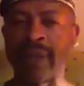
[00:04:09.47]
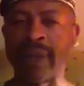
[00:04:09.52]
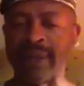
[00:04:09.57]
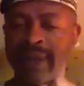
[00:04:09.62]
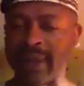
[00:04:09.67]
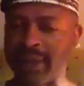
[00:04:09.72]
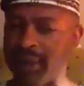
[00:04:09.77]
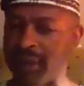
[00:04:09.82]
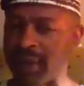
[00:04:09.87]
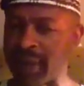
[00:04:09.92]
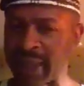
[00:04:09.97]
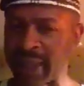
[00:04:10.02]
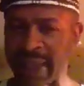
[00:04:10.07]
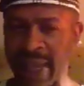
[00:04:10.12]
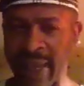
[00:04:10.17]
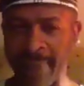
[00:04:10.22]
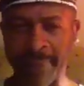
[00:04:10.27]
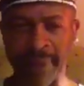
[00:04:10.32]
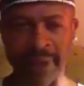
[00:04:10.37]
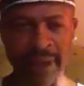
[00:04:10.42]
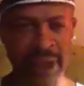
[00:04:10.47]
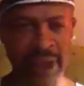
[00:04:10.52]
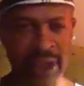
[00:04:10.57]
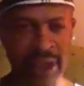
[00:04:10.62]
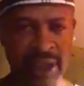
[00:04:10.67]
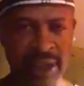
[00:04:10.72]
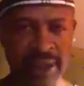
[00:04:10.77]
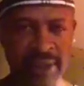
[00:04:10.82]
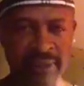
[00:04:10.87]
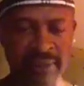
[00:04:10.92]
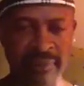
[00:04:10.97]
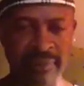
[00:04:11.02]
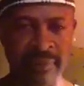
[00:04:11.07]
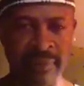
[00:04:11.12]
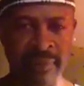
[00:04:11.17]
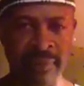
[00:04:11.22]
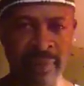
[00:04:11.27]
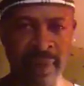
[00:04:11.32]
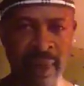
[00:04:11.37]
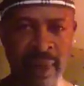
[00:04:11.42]
that you cannot petition,
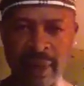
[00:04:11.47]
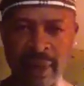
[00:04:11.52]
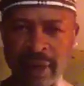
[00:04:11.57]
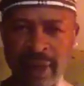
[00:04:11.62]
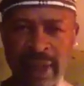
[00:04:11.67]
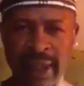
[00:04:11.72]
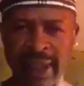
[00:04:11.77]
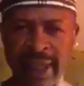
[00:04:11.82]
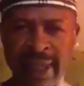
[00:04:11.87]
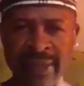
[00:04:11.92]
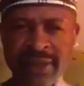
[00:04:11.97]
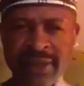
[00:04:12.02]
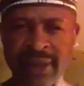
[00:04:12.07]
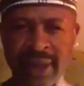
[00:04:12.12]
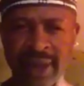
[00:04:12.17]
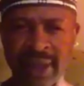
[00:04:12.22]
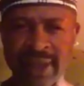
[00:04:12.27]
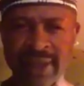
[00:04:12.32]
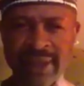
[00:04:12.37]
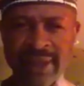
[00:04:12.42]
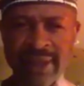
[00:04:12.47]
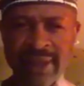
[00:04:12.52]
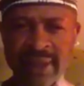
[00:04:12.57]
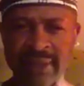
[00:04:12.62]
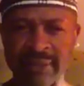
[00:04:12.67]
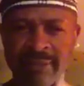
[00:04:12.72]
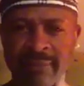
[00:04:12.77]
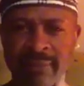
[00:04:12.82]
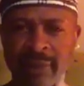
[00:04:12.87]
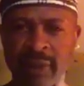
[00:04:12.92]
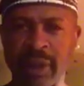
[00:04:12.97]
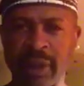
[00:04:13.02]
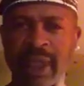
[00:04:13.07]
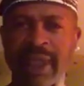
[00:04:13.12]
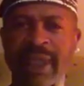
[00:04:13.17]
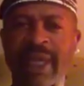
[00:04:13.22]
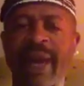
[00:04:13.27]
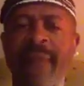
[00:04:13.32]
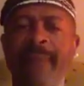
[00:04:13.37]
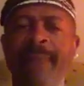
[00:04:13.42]
you cannot solicit, you
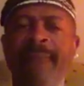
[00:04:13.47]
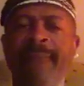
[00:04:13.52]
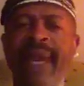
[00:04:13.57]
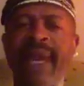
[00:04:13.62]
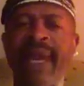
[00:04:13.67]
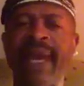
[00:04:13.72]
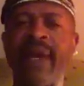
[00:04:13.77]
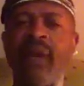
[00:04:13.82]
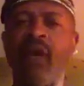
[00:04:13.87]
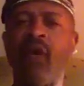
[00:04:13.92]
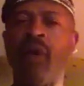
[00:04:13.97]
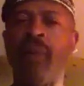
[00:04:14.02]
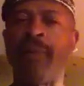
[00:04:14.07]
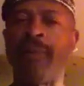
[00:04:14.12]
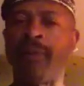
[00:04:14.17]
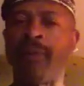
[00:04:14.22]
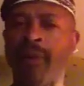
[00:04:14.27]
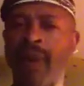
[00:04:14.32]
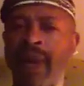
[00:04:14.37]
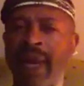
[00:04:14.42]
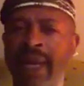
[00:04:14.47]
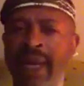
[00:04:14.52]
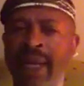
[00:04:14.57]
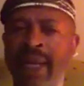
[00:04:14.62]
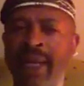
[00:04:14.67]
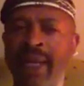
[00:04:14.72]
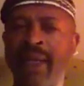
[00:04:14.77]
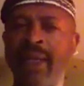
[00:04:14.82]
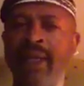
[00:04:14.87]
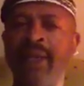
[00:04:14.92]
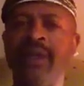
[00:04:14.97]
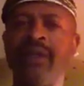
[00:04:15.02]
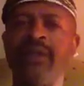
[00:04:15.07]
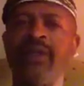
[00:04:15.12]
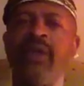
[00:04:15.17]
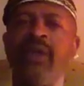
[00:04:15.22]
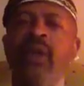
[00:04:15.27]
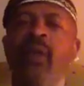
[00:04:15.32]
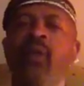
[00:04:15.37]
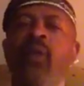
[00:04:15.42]
cannot beg or pray
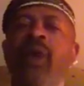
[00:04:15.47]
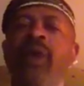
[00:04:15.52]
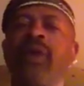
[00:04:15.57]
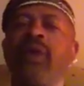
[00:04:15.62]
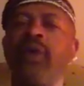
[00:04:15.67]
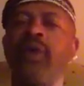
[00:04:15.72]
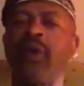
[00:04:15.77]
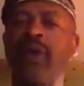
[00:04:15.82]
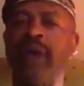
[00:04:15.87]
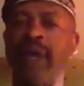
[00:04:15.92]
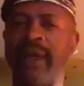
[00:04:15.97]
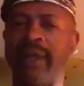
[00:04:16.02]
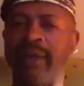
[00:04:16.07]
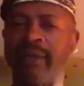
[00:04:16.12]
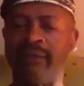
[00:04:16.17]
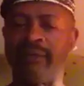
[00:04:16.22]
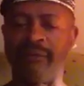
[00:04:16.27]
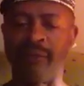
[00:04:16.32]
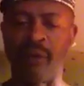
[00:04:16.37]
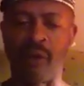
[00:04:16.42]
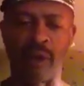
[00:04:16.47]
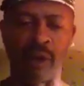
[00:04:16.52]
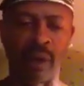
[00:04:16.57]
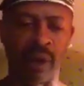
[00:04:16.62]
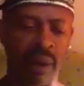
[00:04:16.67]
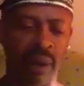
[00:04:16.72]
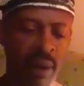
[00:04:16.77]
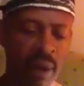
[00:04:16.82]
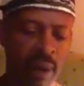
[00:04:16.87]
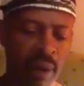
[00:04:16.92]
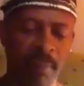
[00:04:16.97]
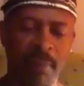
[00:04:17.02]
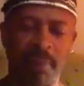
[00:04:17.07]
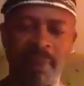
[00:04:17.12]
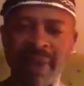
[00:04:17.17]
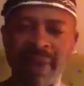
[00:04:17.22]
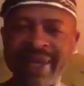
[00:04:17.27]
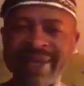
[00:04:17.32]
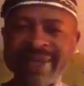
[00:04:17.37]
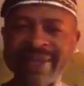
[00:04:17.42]
to the one creator for
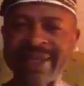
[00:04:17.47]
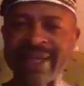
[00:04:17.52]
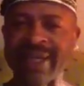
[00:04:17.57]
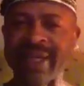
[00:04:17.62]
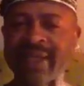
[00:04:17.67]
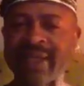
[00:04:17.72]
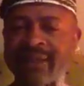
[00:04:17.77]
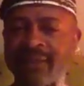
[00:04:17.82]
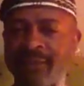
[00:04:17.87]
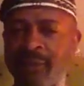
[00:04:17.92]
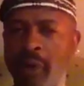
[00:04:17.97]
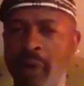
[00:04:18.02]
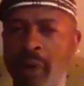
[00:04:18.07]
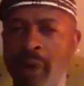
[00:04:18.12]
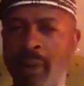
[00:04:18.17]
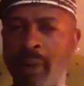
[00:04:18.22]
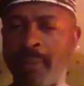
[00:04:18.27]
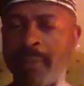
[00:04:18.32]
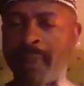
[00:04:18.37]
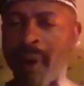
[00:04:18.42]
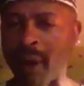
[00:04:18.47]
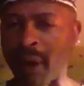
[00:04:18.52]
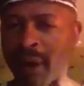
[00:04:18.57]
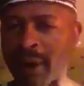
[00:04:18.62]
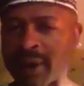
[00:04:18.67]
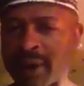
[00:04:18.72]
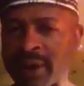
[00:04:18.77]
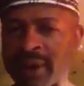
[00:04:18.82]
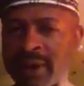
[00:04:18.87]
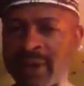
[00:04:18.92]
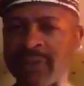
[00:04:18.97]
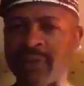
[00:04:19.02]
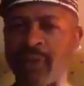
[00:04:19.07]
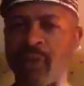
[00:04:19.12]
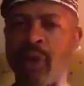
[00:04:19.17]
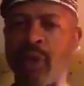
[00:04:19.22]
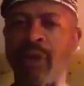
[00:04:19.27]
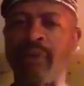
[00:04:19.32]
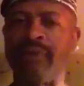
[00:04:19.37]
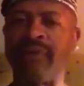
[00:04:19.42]
blessings, for pardons,
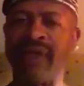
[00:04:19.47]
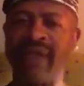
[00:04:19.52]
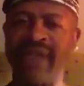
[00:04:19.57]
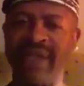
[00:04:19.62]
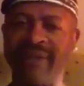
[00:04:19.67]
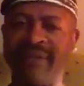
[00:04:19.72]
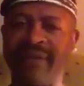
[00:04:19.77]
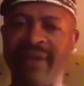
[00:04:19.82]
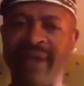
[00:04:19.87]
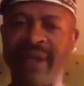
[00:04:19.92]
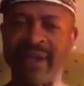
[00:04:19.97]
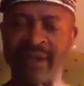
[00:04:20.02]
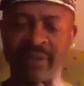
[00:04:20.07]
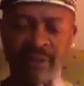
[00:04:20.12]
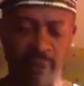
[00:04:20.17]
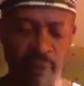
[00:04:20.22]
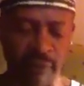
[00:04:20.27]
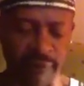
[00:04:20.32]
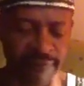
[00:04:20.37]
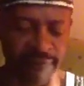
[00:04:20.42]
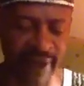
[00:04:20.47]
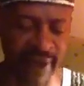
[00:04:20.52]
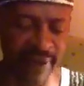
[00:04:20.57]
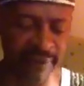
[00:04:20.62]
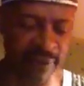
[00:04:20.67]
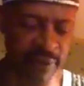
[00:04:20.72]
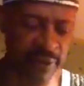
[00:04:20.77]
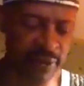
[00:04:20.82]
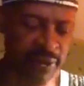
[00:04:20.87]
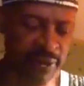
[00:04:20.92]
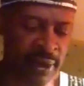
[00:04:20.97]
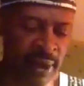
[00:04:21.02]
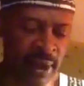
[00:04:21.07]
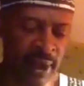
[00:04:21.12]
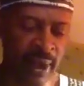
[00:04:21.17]
for forgivings, for favors,